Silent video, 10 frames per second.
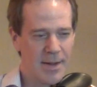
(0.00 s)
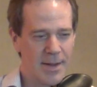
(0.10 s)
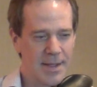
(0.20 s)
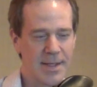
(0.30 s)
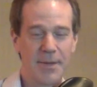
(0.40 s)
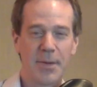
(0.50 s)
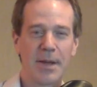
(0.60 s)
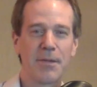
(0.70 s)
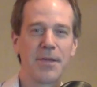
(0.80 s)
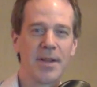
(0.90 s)
let's see if we
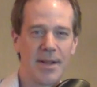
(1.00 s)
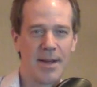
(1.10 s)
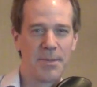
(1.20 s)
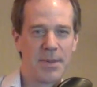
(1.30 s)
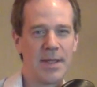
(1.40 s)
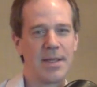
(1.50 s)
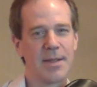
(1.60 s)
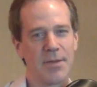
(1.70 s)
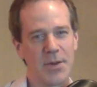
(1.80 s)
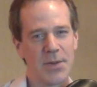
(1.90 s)
can fill up
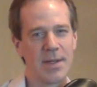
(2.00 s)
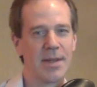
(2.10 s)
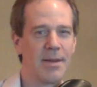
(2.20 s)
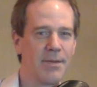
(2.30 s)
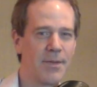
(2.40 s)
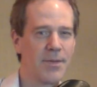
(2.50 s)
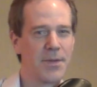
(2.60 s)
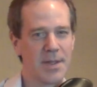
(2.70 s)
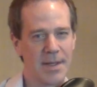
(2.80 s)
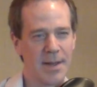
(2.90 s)
each of those
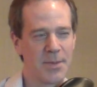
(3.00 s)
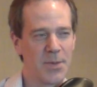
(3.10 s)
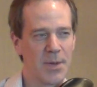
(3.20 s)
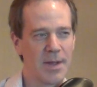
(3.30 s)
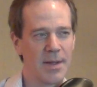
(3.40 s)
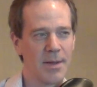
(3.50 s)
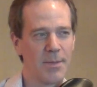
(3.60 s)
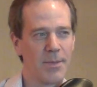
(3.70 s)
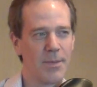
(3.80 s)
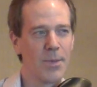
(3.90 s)
footsteps with
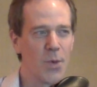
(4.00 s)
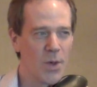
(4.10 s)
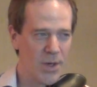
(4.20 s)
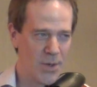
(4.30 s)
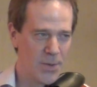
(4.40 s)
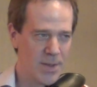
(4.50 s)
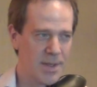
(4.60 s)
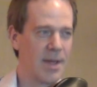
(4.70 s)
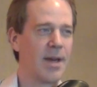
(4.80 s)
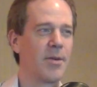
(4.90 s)
more
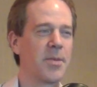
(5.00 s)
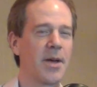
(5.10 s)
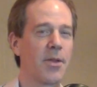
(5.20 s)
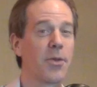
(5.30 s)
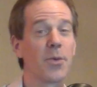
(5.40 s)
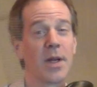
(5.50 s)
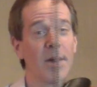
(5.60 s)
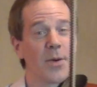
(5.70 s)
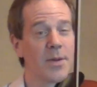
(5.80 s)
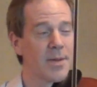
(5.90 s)
notes. How about 3
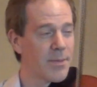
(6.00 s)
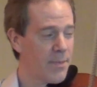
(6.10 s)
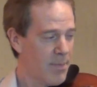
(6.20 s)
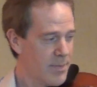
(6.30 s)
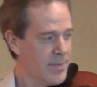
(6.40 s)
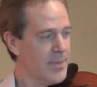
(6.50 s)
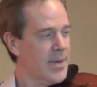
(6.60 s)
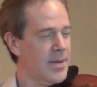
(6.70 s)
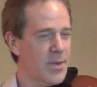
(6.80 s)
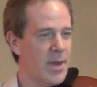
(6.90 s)
notes?
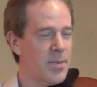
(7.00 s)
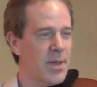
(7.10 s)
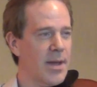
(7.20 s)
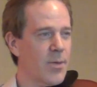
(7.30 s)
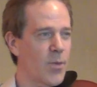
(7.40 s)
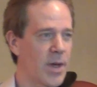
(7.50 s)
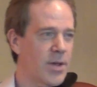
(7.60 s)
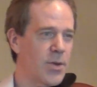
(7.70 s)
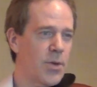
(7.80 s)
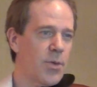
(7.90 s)
So that'd be like 1, 2,
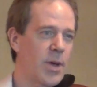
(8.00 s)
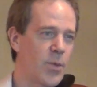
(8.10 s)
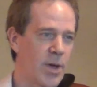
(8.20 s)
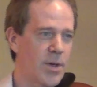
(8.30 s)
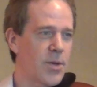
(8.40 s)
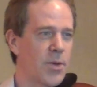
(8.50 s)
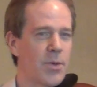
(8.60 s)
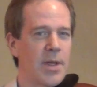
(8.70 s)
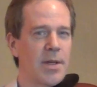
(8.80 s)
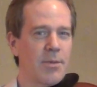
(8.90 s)
3, 1, 2,
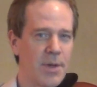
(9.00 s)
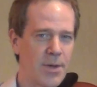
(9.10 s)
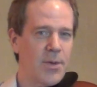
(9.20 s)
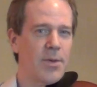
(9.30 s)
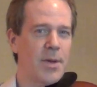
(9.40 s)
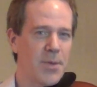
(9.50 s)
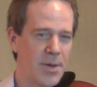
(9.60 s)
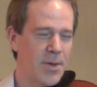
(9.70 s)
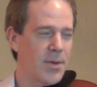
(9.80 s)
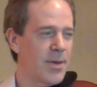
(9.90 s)
3, 1, 2, 3,
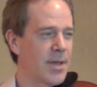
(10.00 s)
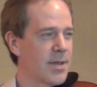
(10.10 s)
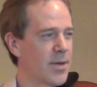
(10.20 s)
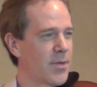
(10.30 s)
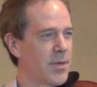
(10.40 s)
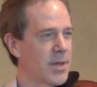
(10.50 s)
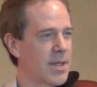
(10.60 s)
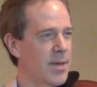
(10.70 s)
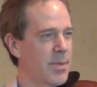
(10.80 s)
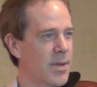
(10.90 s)
1, 2, 3. So for
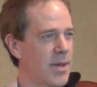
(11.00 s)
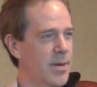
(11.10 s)
example,